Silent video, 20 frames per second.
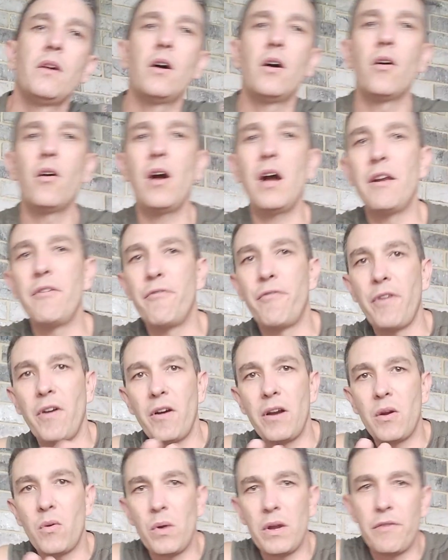All right,
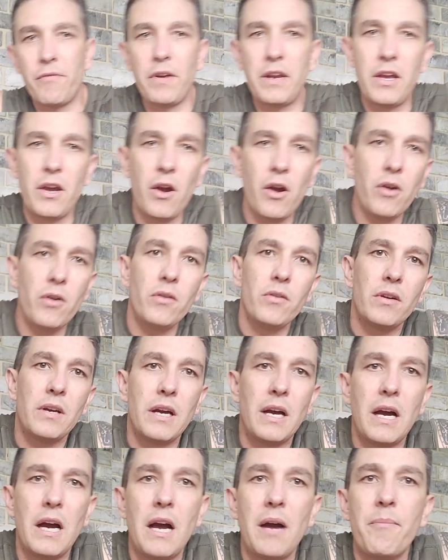very quick video
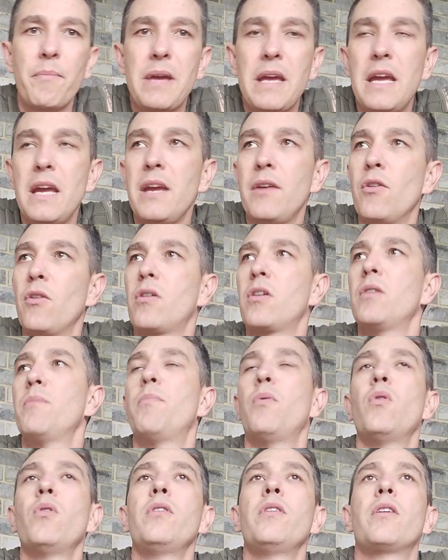um, here, not gonna
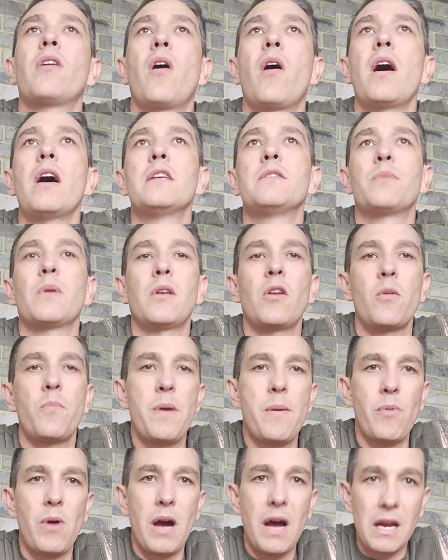bore you guys, but a lot of
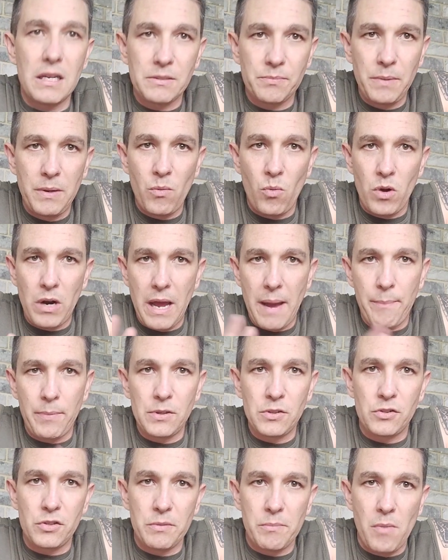people ask me what
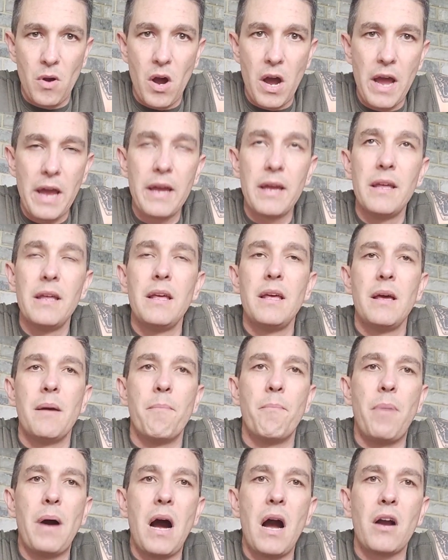happened to my
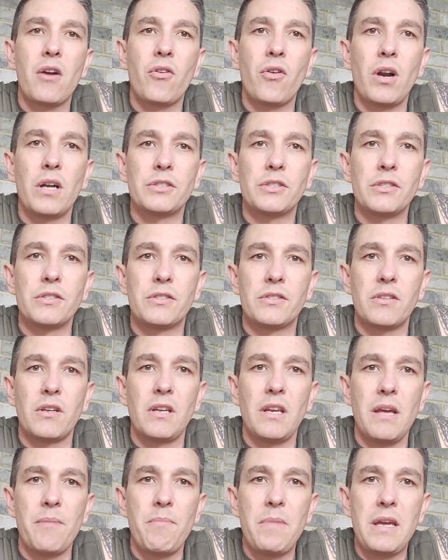bar crushers,
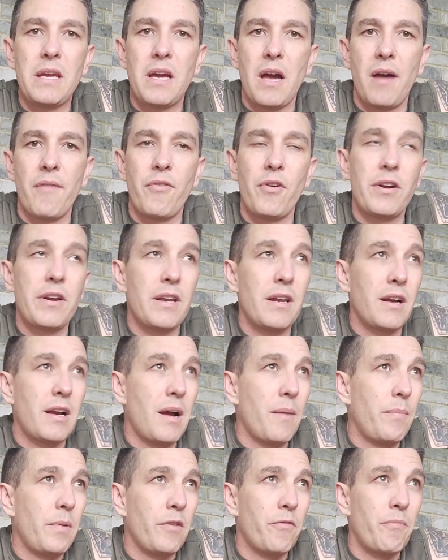so let me cover it in a
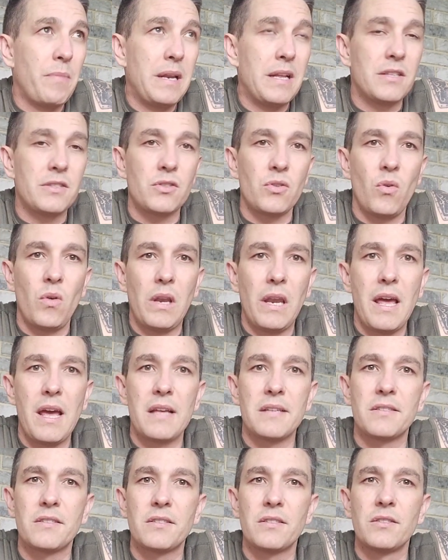couple of minutes or
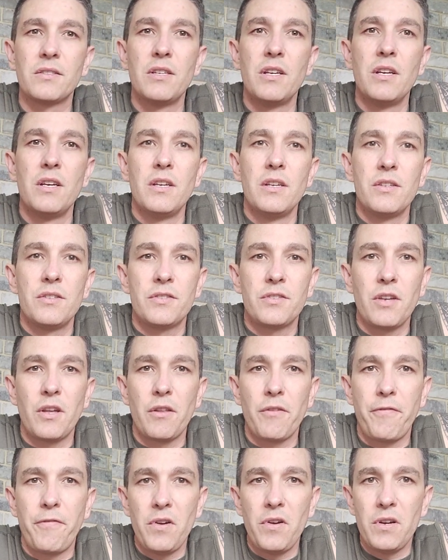less. So
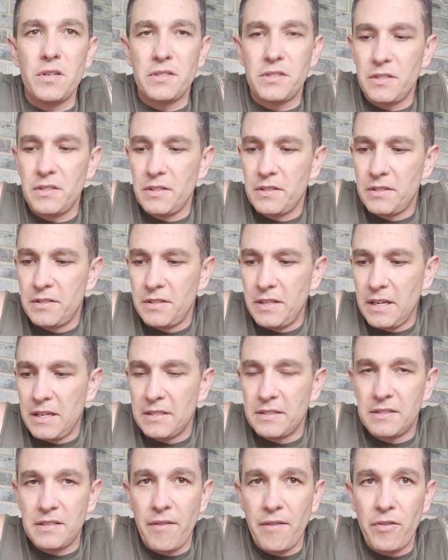the first
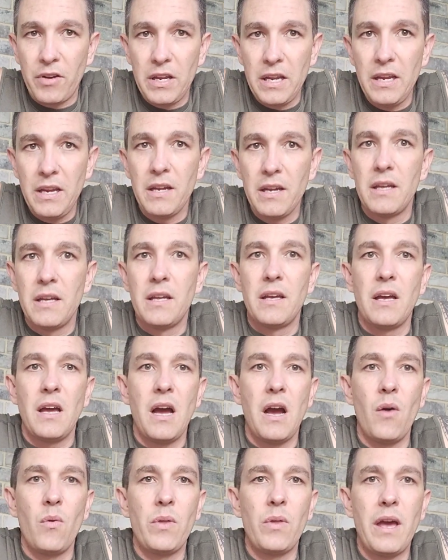670,
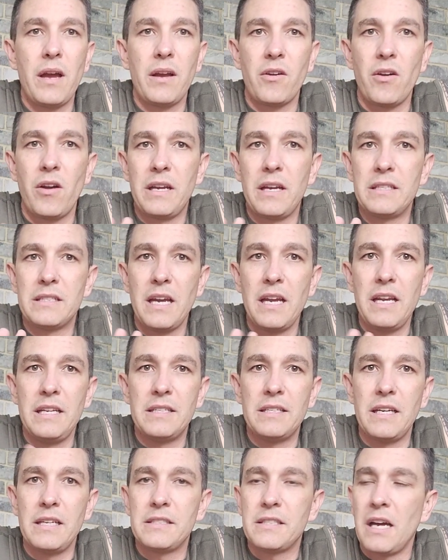uh, without going into
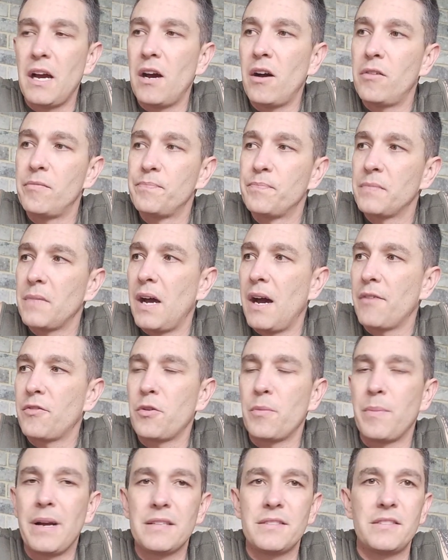any detail,
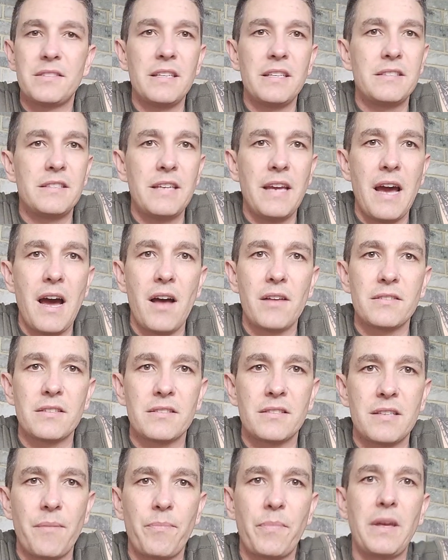after about 60 hours
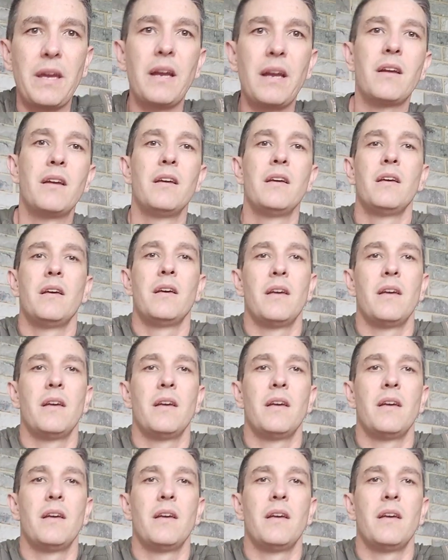or something,